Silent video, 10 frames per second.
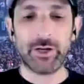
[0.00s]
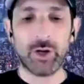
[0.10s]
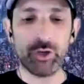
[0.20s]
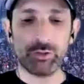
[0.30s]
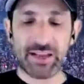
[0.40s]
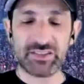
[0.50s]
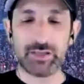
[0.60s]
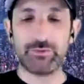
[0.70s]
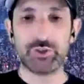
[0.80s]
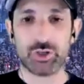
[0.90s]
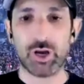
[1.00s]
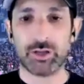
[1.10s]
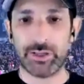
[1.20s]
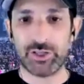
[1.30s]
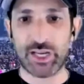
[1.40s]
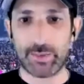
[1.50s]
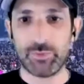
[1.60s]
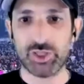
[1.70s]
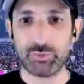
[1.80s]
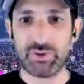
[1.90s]
you're wrestling for Scotland
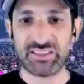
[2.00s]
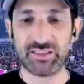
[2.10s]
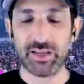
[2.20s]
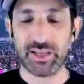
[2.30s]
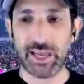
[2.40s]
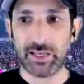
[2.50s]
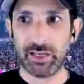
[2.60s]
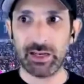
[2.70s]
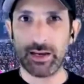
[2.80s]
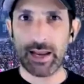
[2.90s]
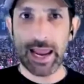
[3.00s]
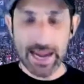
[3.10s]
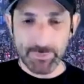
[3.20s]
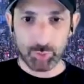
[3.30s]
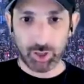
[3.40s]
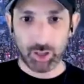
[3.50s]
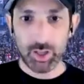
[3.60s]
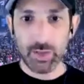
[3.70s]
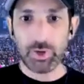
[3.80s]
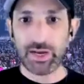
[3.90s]
Championship Wrestling again in April,
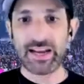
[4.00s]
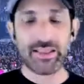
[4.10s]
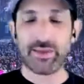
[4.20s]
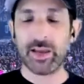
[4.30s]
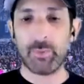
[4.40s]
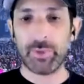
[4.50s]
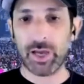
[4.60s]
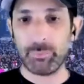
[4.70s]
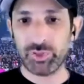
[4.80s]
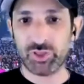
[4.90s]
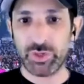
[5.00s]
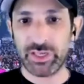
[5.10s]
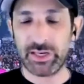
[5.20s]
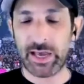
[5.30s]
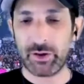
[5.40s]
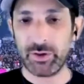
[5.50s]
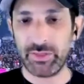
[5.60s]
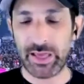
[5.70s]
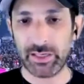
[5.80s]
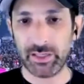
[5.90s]
but anything coming up between now and
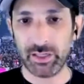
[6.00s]
then?